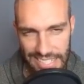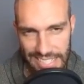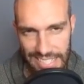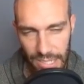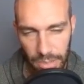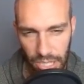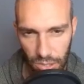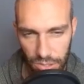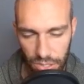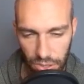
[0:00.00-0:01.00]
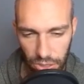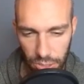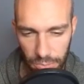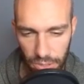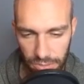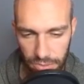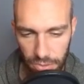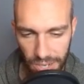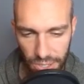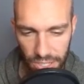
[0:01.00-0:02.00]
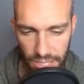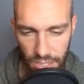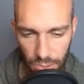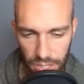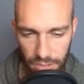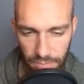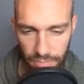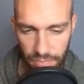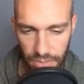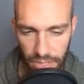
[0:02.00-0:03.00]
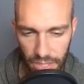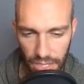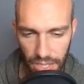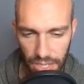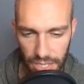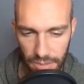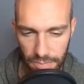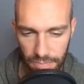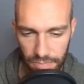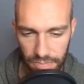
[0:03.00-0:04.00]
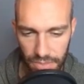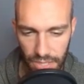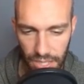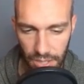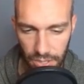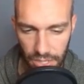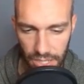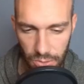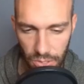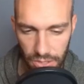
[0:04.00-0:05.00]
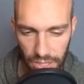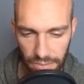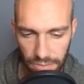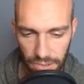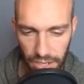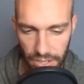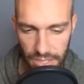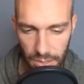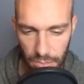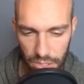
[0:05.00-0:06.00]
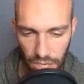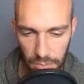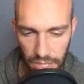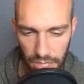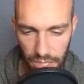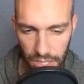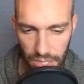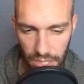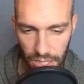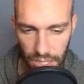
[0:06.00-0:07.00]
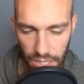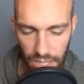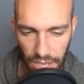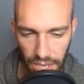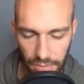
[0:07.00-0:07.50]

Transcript: it'll be close to the third move who actually gets to it. I think we're going to get to it like very similar timing. Yeah.